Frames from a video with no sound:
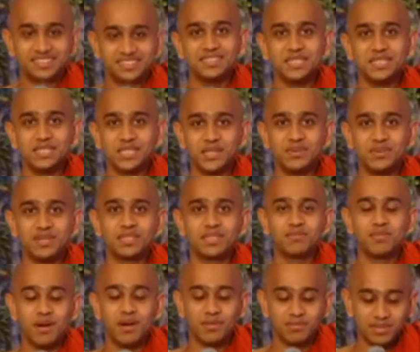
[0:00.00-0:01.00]
Deceiving the
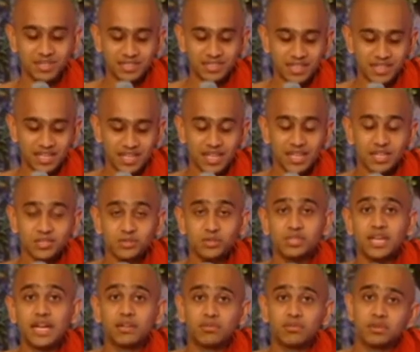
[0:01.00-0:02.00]
public. So that